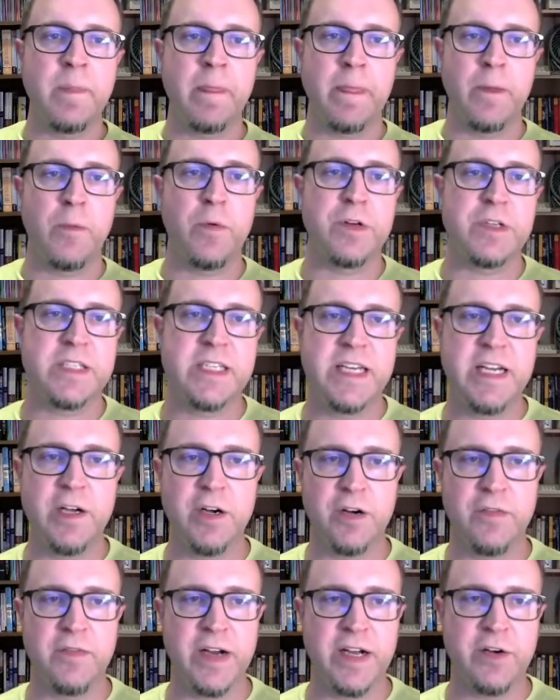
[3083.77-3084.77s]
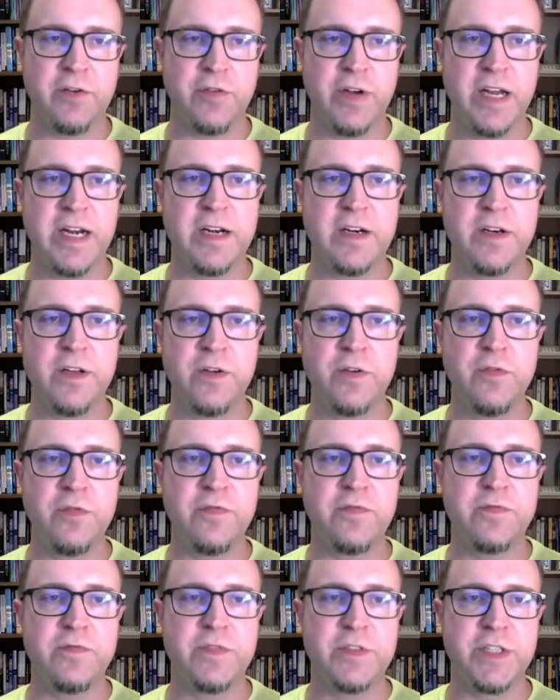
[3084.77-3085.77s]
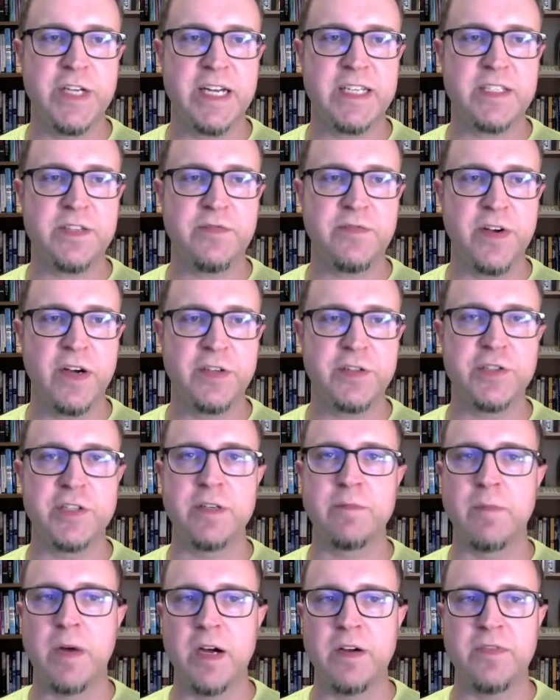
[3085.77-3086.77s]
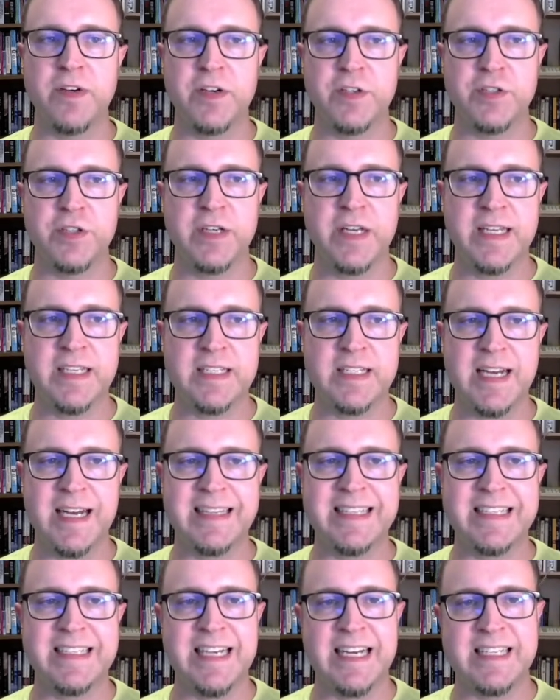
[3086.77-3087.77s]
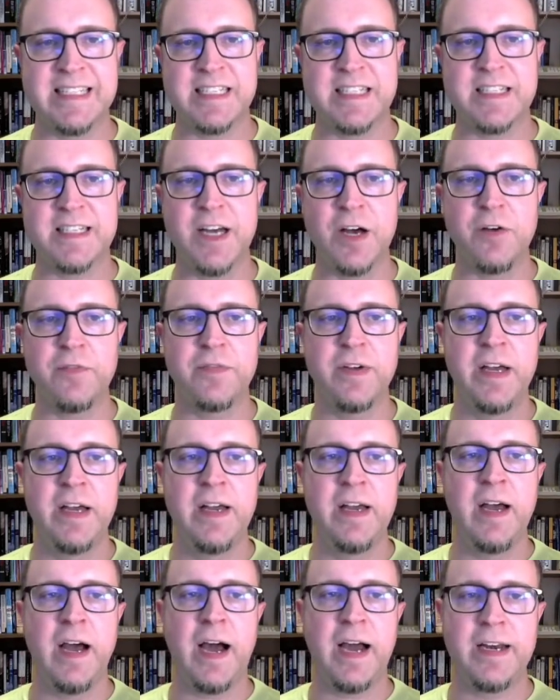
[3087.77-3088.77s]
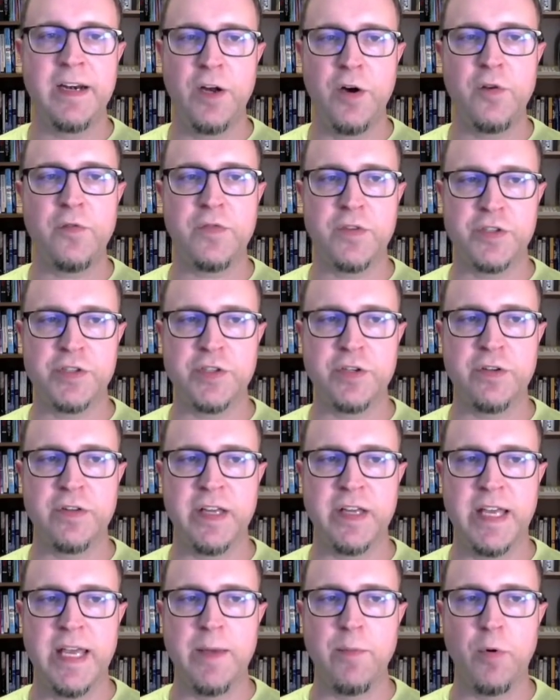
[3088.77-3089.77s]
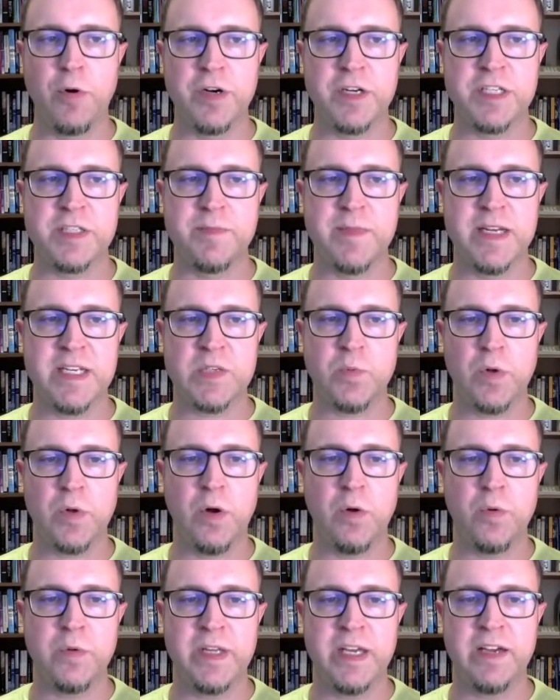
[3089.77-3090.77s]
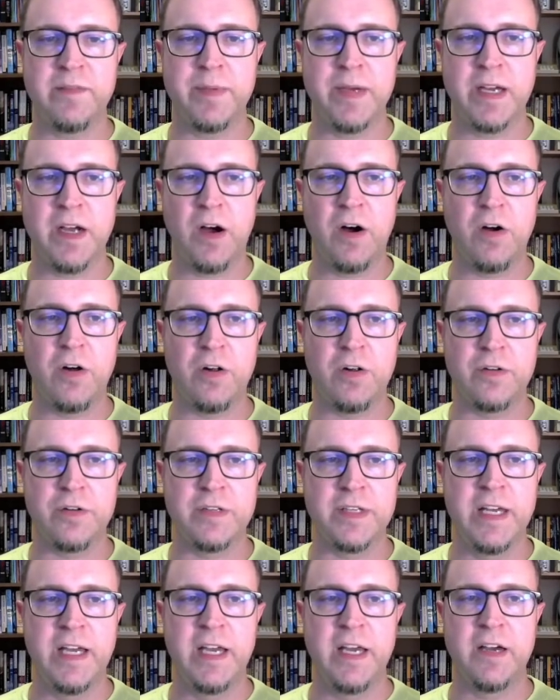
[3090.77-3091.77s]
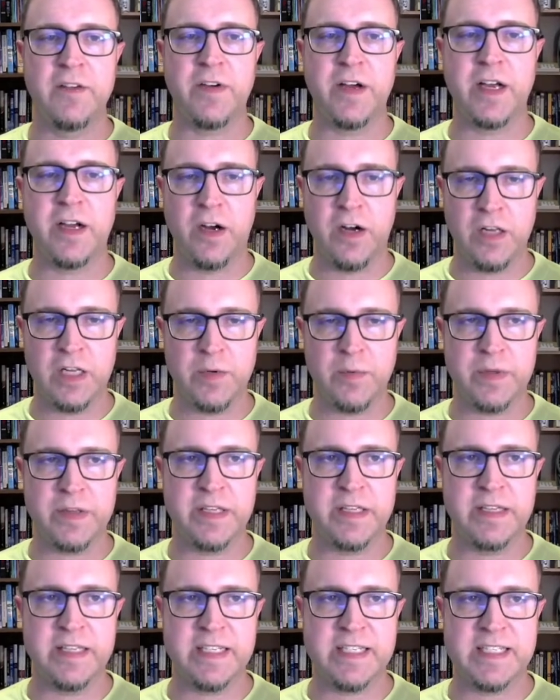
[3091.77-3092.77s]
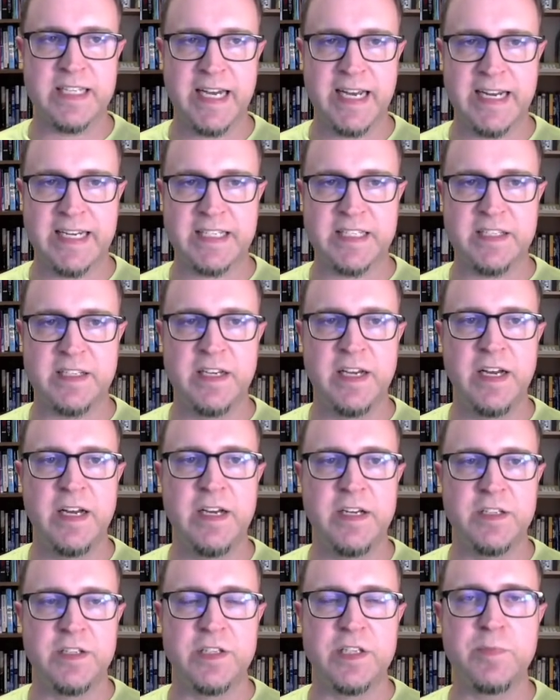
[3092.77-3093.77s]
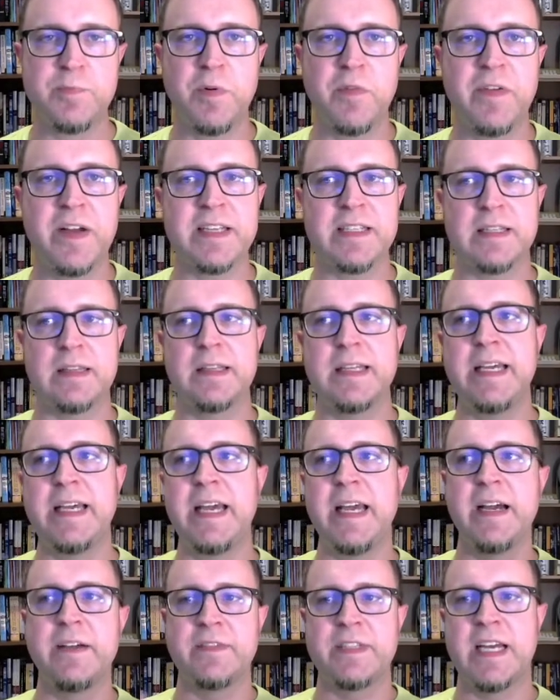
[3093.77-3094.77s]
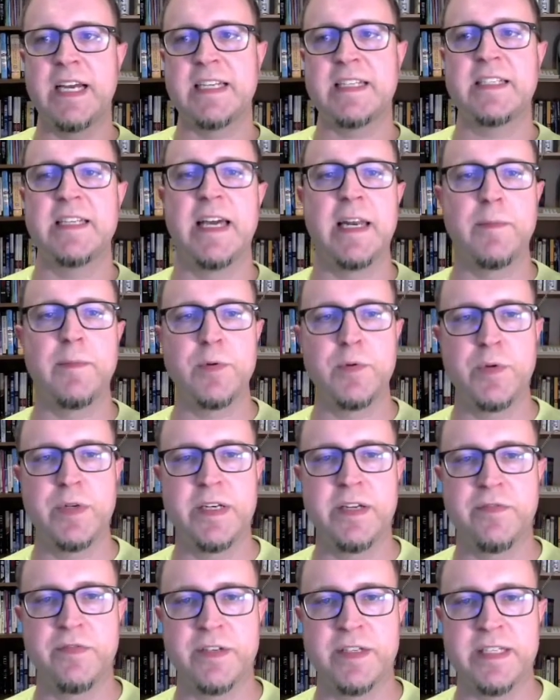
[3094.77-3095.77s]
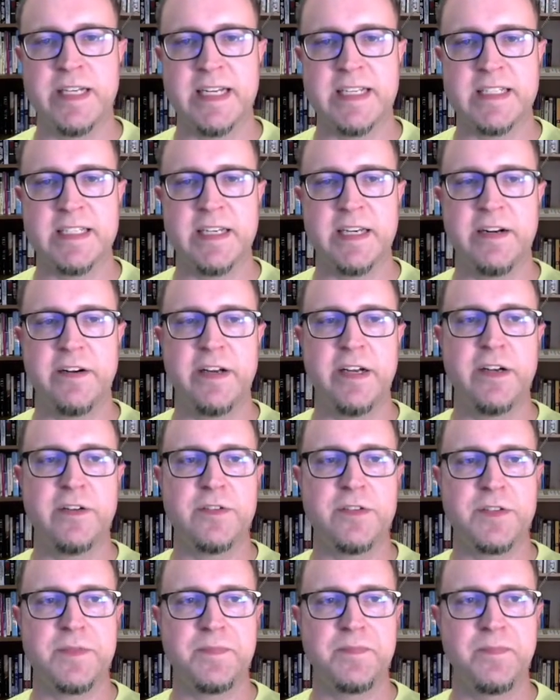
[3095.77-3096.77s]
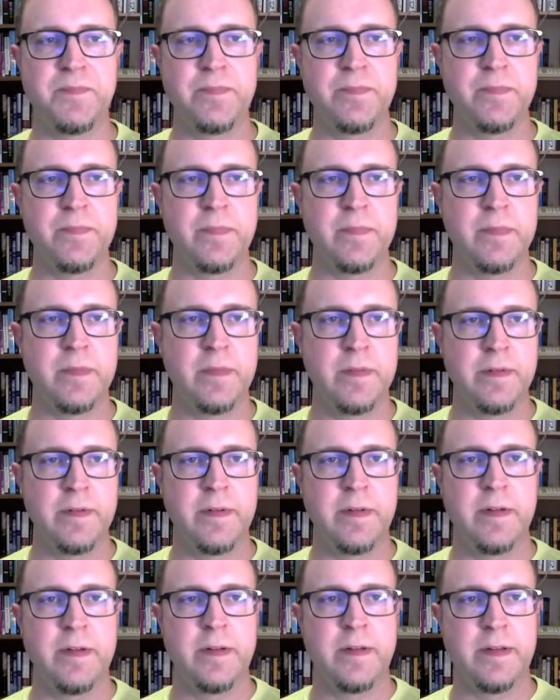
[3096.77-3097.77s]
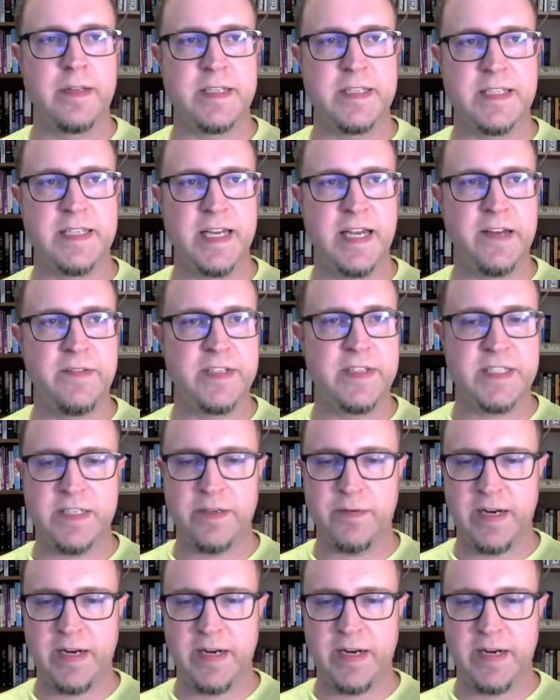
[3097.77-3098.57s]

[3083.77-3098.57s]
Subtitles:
Whereas here, if I create a new just function, mock function, inside the test itself, I know for sure the keyboard dismiss will only have been called if I call it within this test. So this prevents leaking of test data between different test scenarios. Let's save and see what